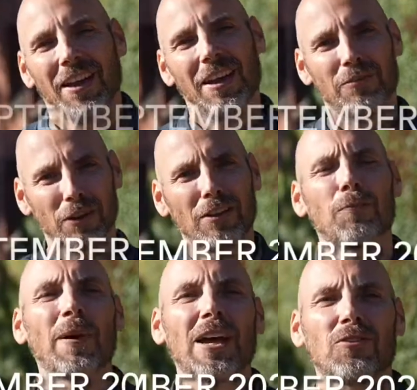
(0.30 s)
Hey friends,
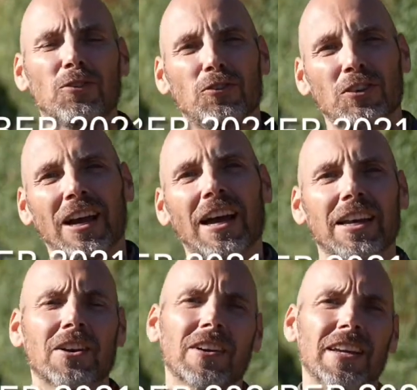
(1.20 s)
Pastor Scott
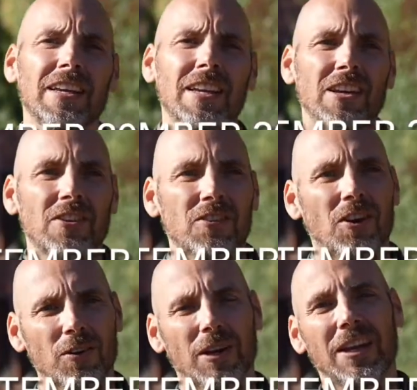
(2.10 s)
here. It is
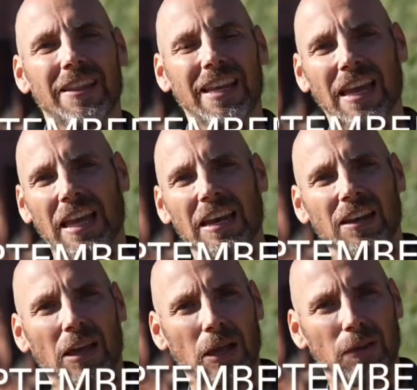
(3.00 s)
already the end
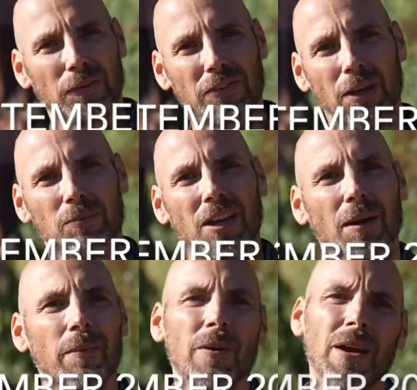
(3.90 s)
of
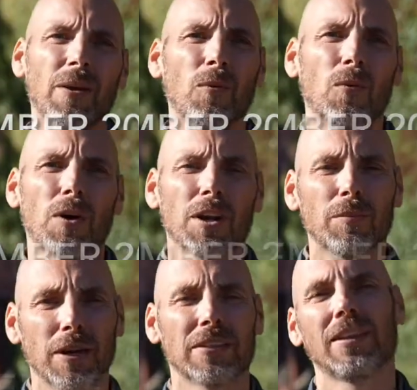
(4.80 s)
September and what a
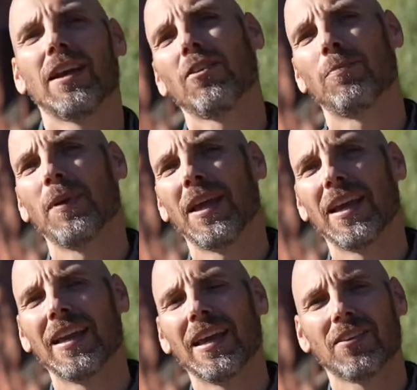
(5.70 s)
month it has
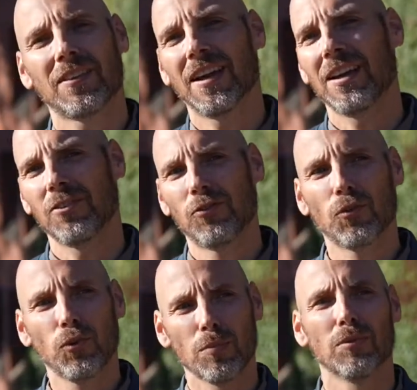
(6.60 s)
been as God has
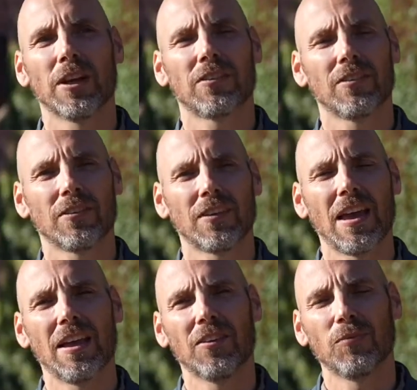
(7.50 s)
truly blessed us
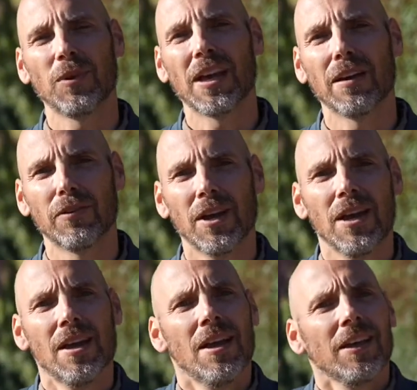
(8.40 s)
as we have
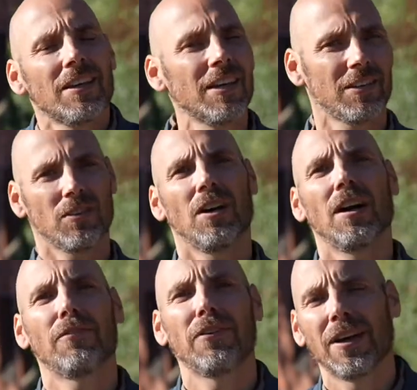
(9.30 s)
kicked
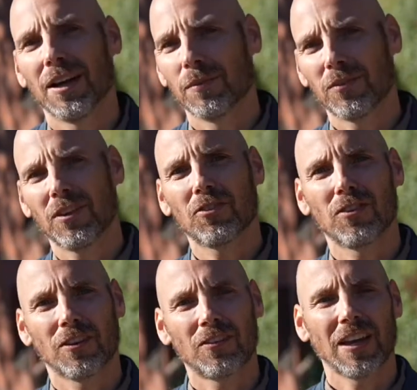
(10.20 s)
off um, such
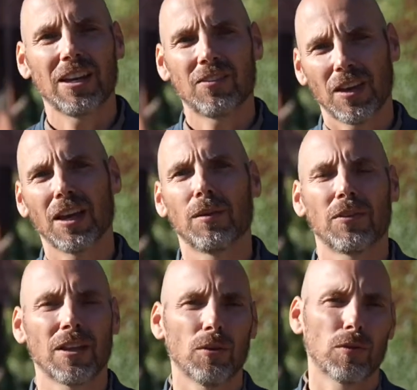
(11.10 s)
exciting times
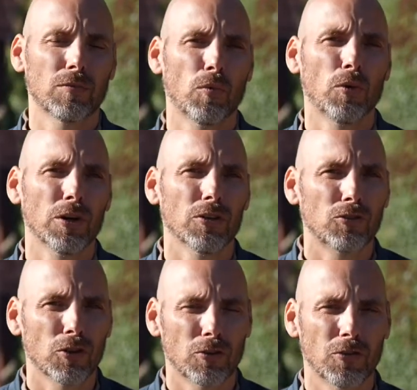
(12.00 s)
at Luther Memorial
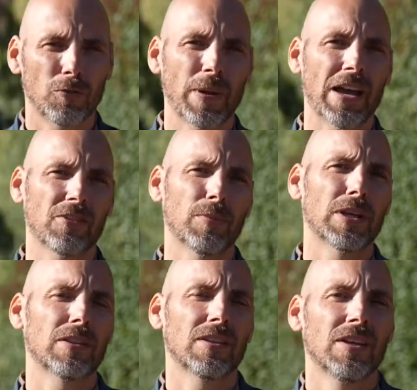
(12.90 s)
Church this past month.